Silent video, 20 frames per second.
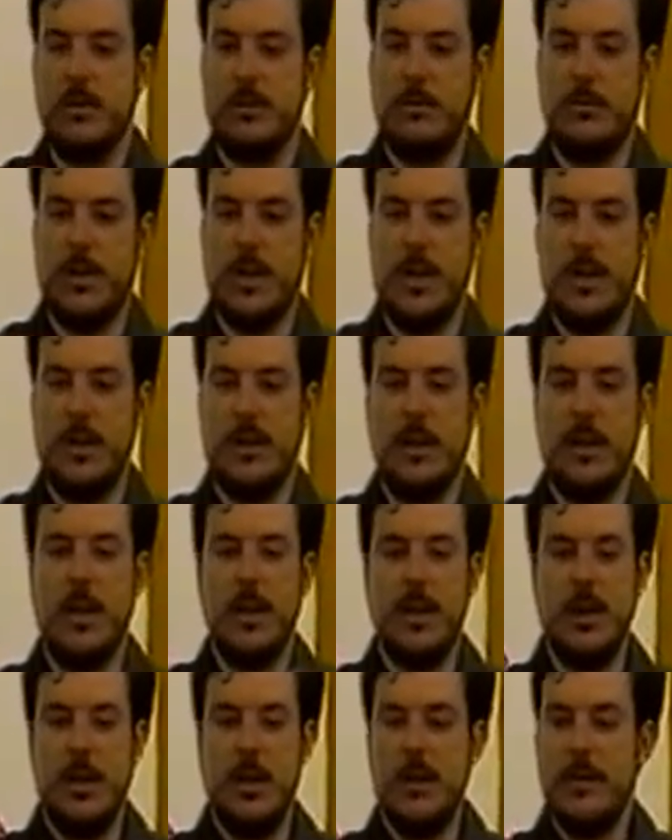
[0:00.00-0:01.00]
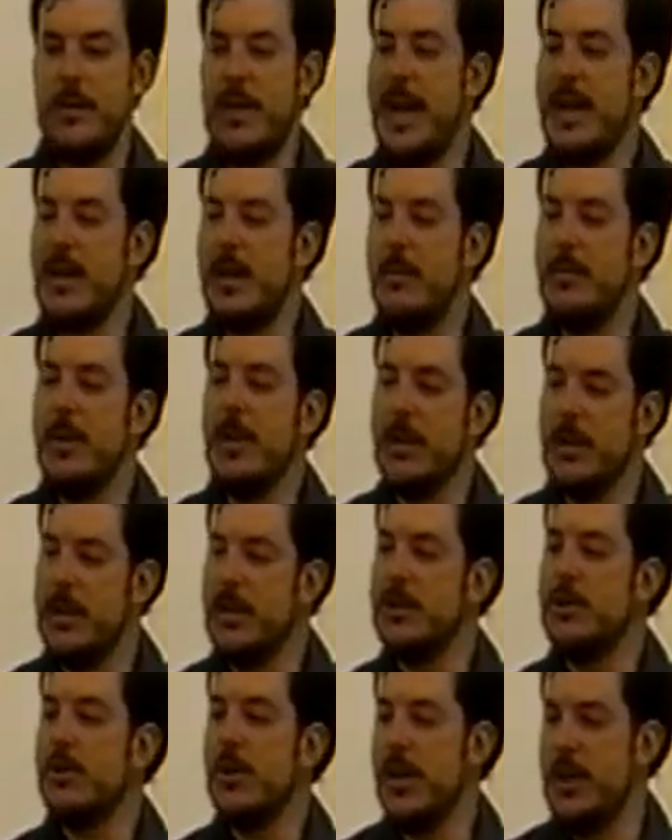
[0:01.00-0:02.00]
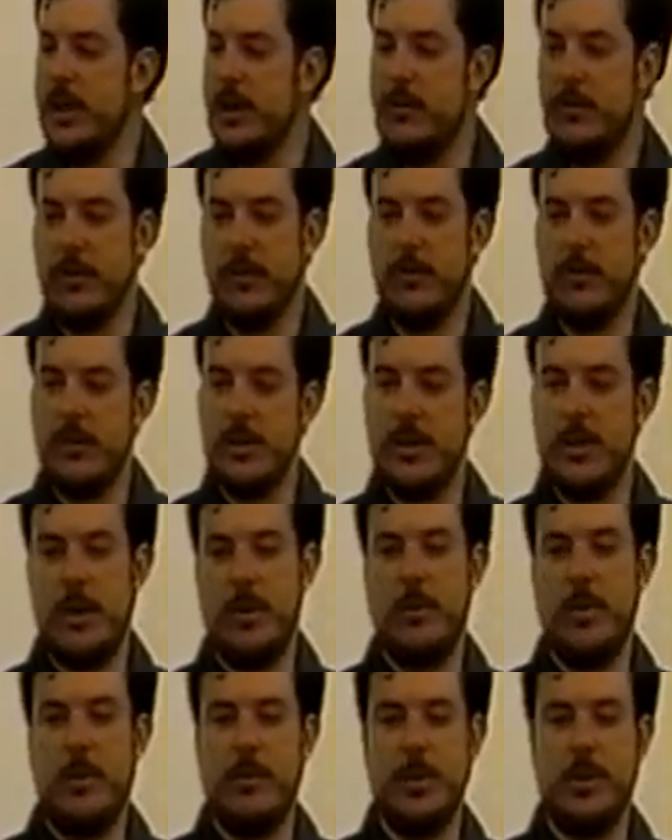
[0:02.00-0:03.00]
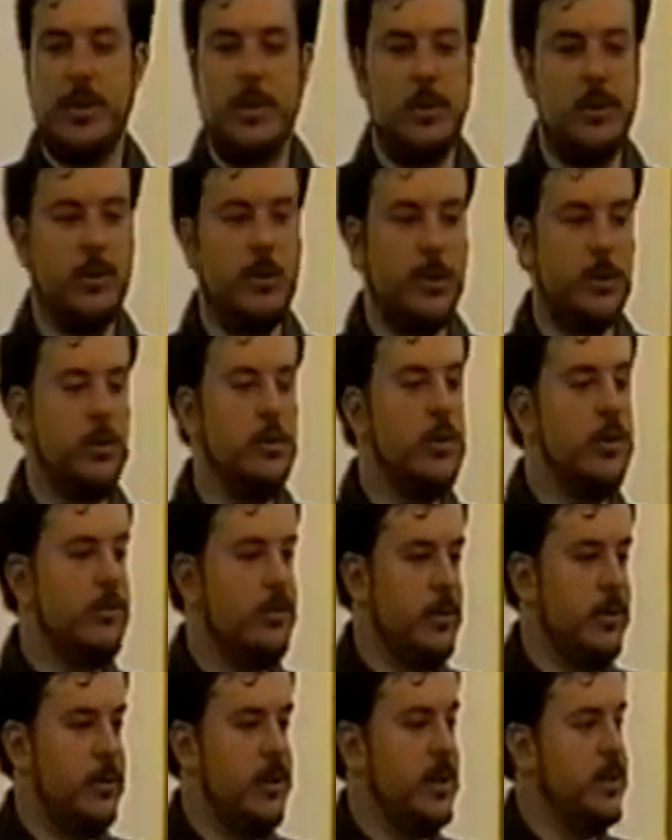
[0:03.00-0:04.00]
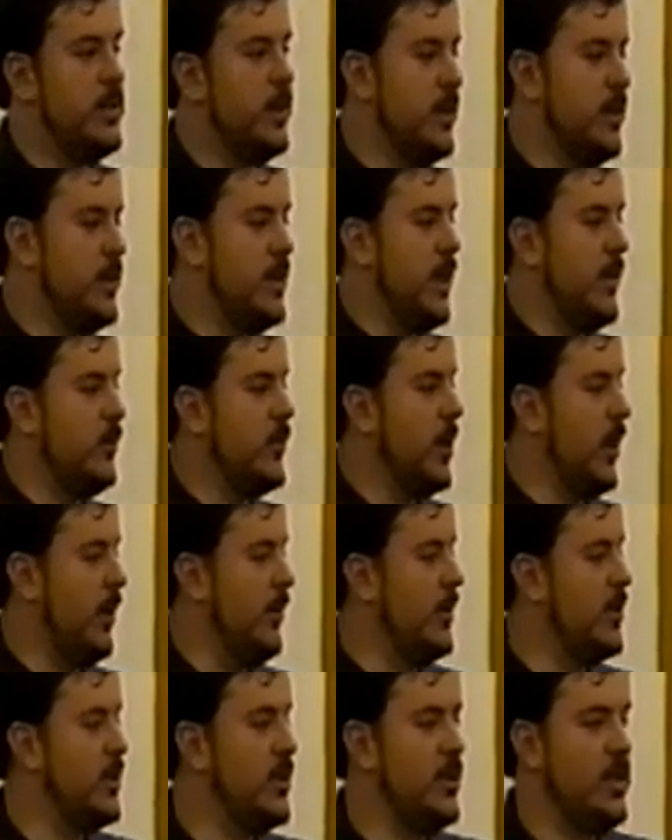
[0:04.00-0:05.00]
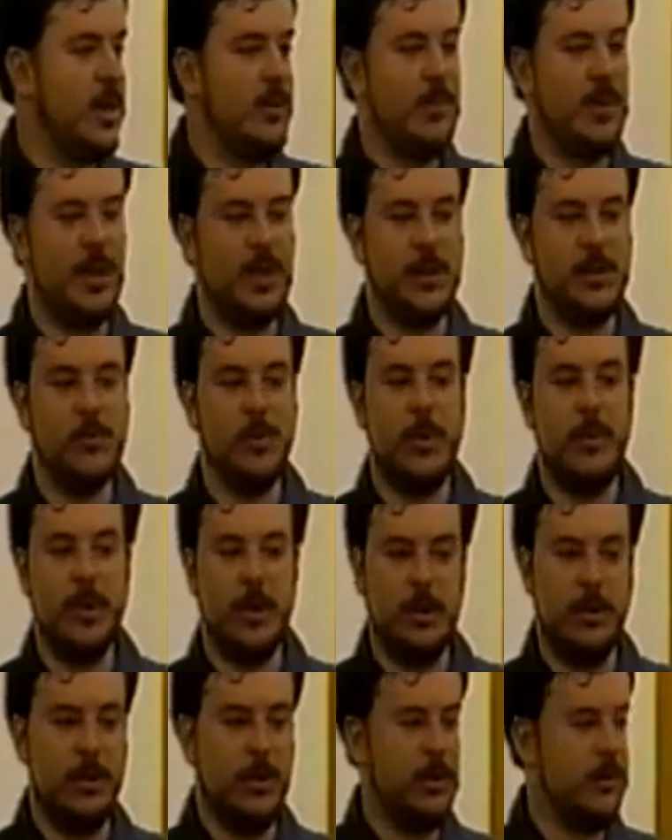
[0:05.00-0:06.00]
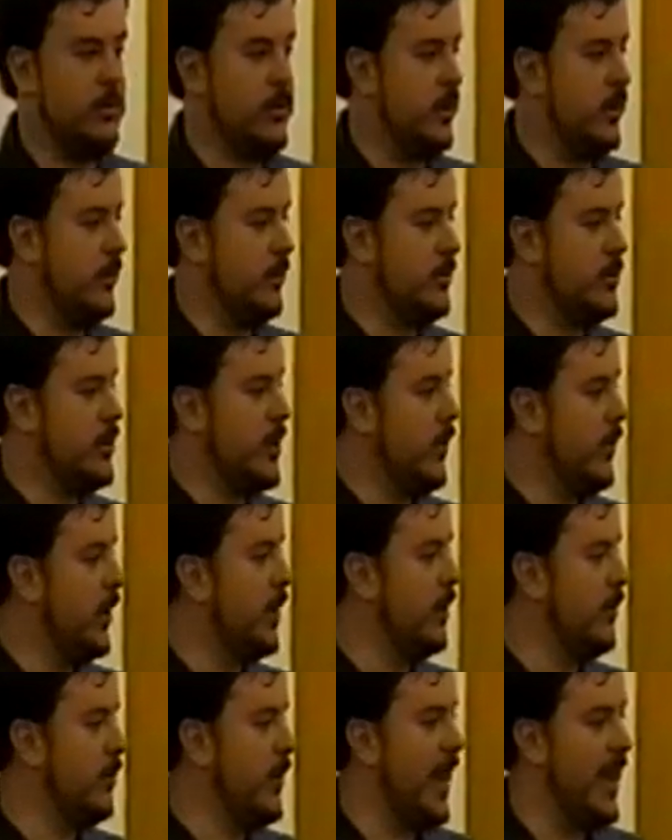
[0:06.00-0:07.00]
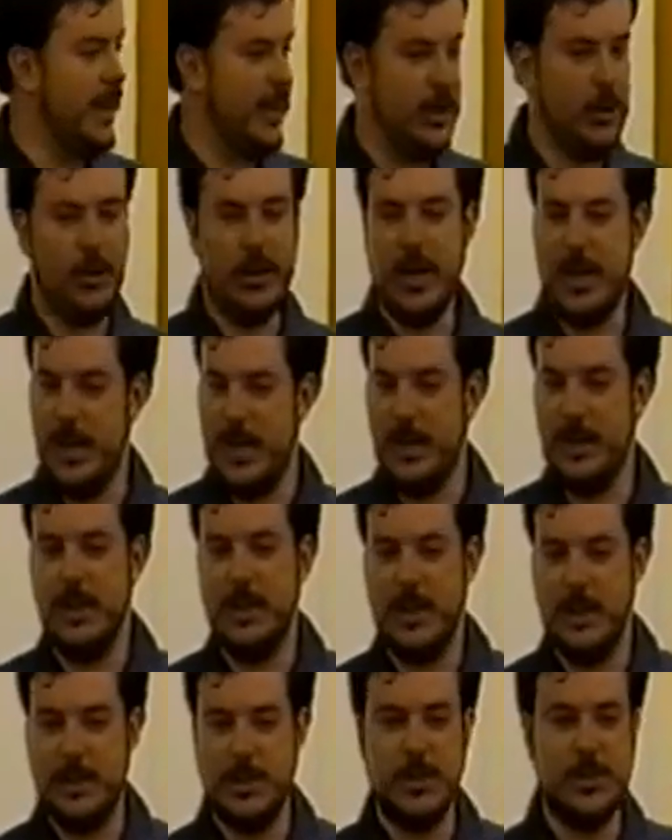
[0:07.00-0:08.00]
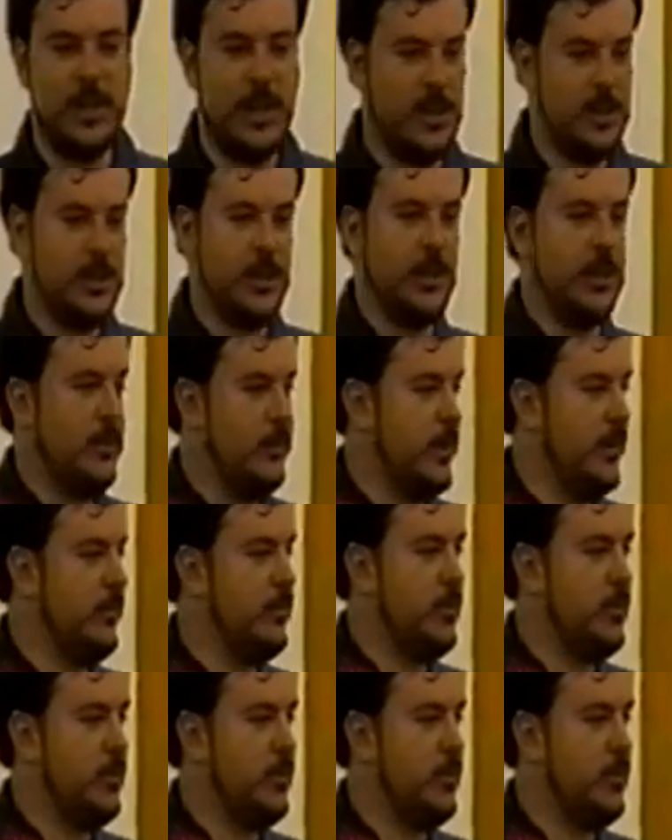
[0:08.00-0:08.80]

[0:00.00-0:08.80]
Okay? That can be a little tricky for a first-time puppeteer, doing 2 different things at the same time. It's the same thing as rubbing your stomach and patting your head, and that just takes a little bit of